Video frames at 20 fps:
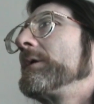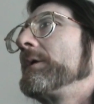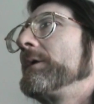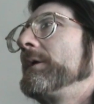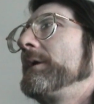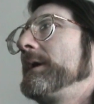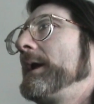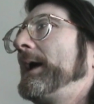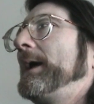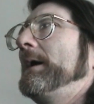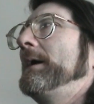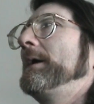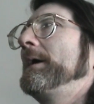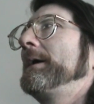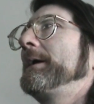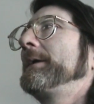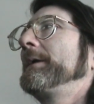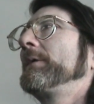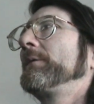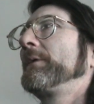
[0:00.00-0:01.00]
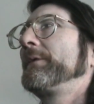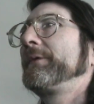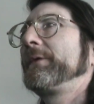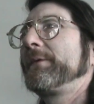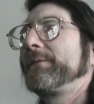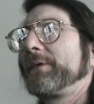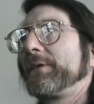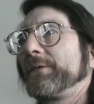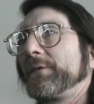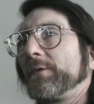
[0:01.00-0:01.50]
lie that was
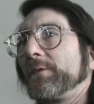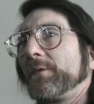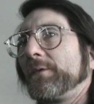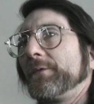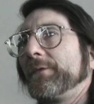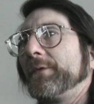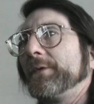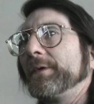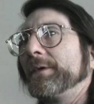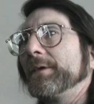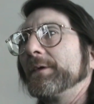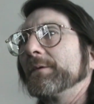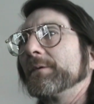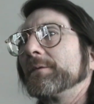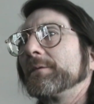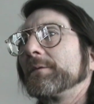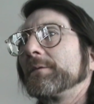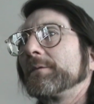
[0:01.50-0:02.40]
ever told to you.